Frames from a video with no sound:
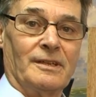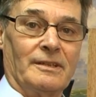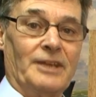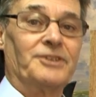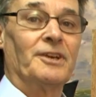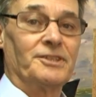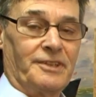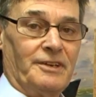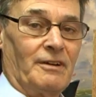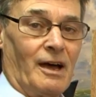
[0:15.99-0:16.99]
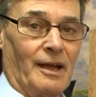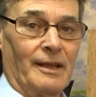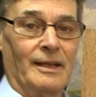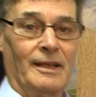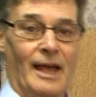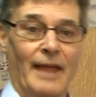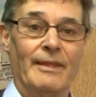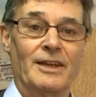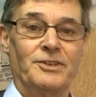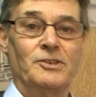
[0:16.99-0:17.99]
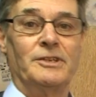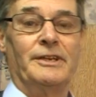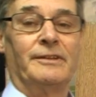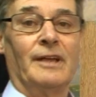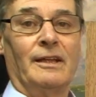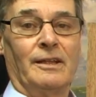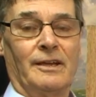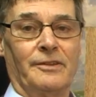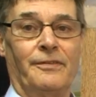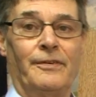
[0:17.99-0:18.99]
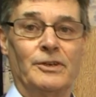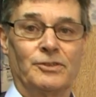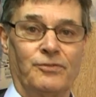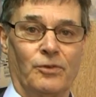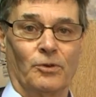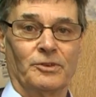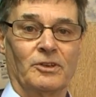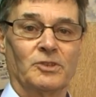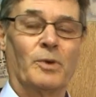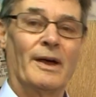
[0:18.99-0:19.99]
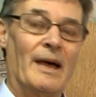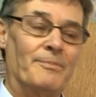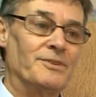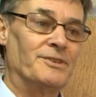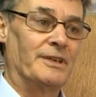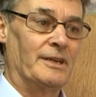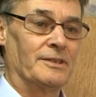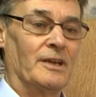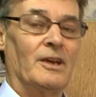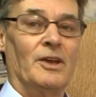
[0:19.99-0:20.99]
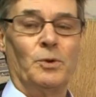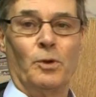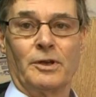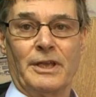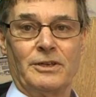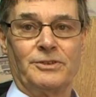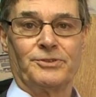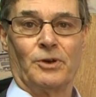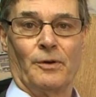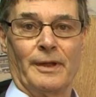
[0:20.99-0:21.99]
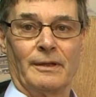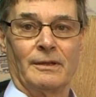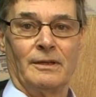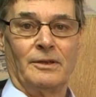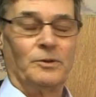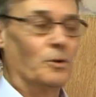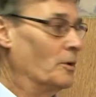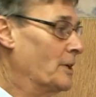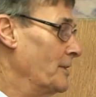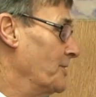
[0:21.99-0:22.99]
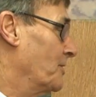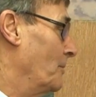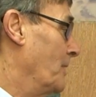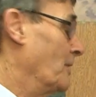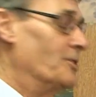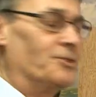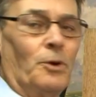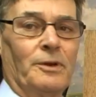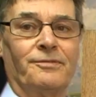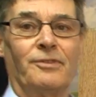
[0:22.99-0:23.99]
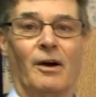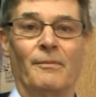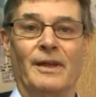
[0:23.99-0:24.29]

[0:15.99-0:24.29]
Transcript: They trust their eye, and that's usually the first thought, because what happens is you'll look at your drawing, you'll look at the subject you're drawing from,